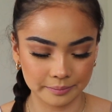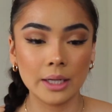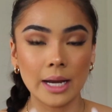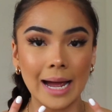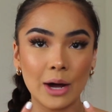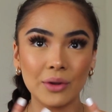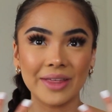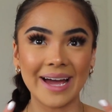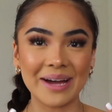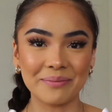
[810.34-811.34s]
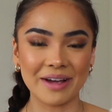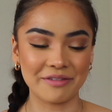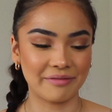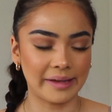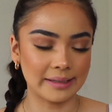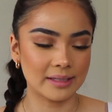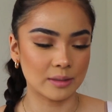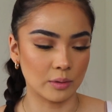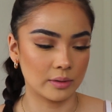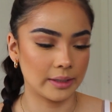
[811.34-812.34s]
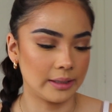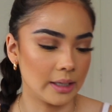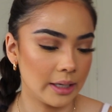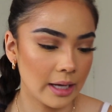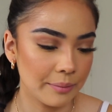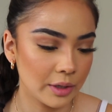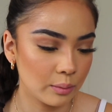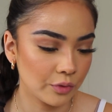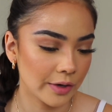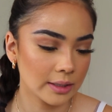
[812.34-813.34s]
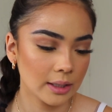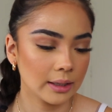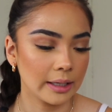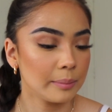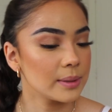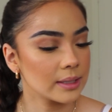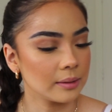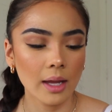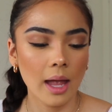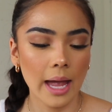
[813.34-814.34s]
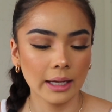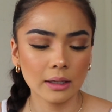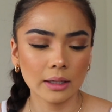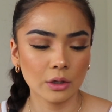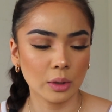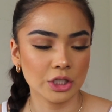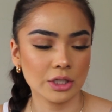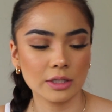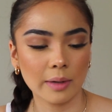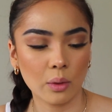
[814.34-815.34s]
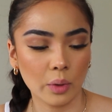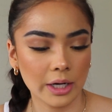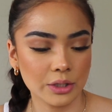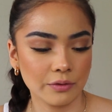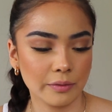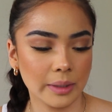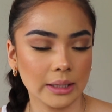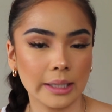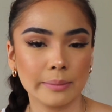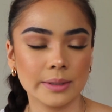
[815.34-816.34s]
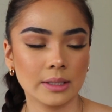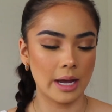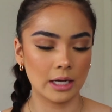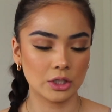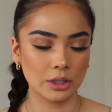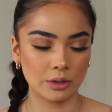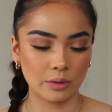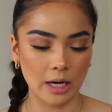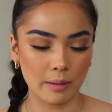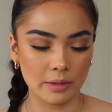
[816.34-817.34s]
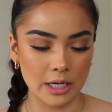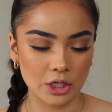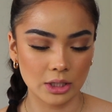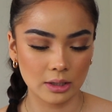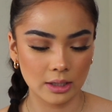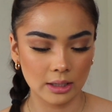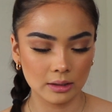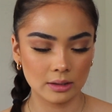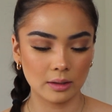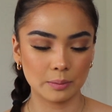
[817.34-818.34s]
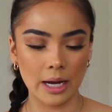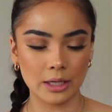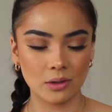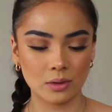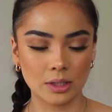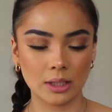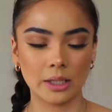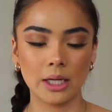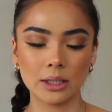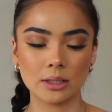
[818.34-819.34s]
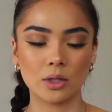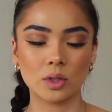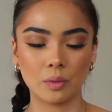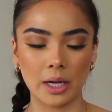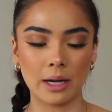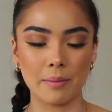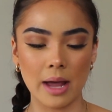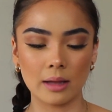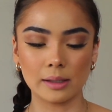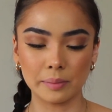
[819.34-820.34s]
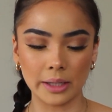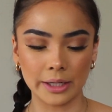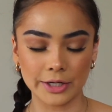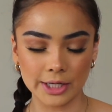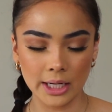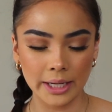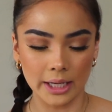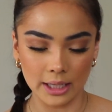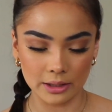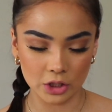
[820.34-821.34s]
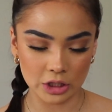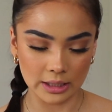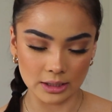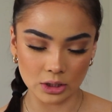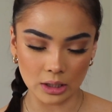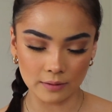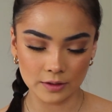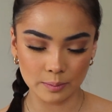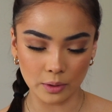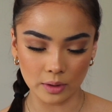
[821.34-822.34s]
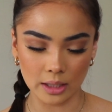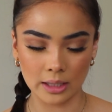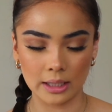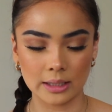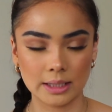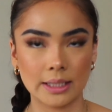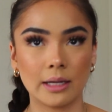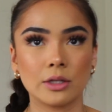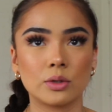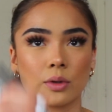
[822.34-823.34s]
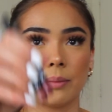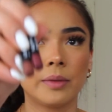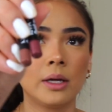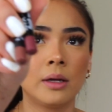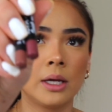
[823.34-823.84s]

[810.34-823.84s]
Now that my face is mostly done, I'm going to move on to lips. I get a lot of questions about what I do for my lips. I actually do a combination of things. I use the NYX Suede Matte Lip Liner in the shades Soft Spoken and Sandstorm.